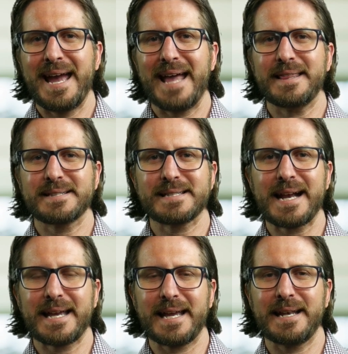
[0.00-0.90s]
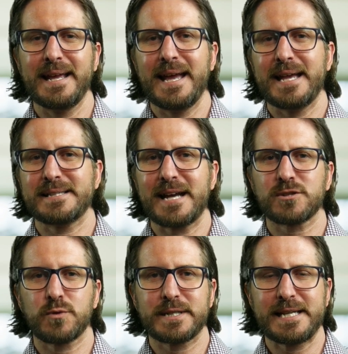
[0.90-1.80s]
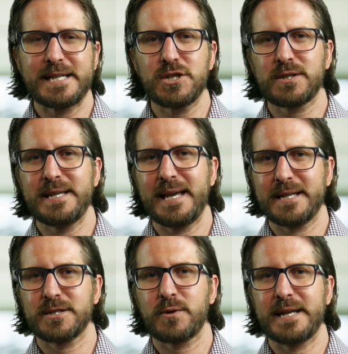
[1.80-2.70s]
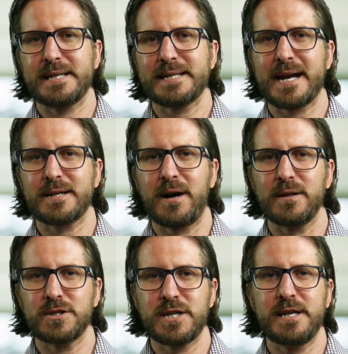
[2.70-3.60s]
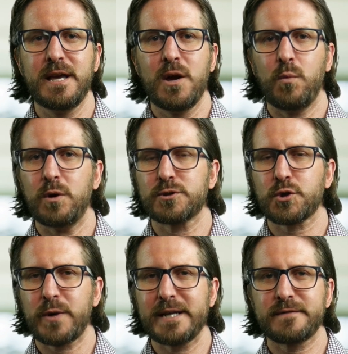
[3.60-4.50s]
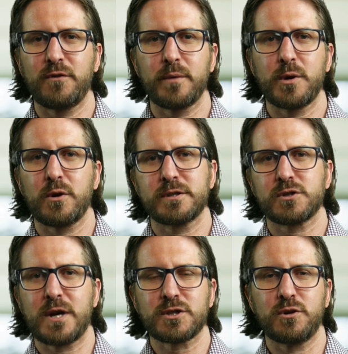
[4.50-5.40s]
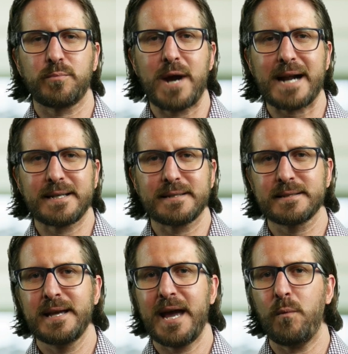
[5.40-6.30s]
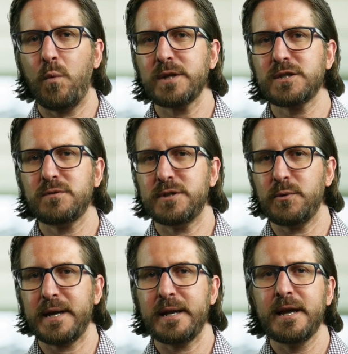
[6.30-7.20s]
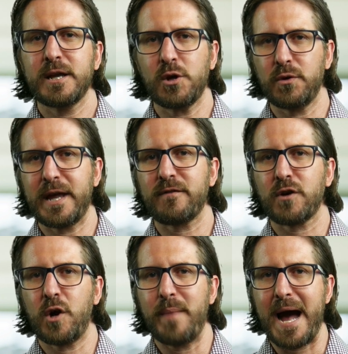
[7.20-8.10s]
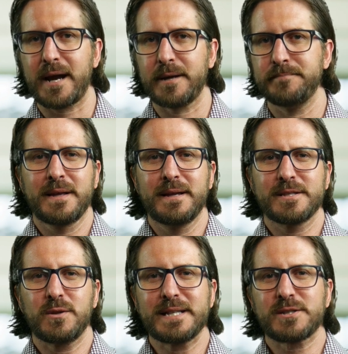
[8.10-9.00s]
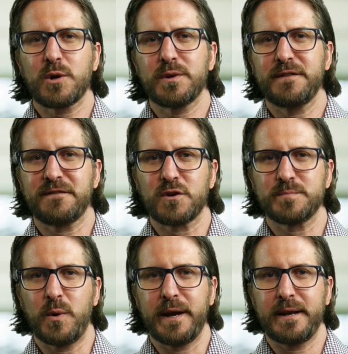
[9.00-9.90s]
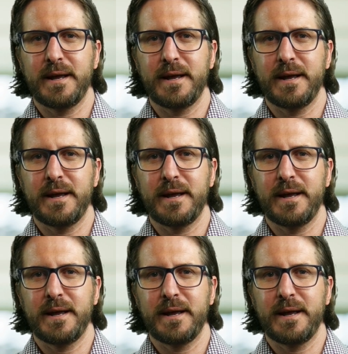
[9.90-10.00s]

And the second is that strategically integrating technology will transform your instructional practice. And once you do it, you'll never go back. So let's start with the first point.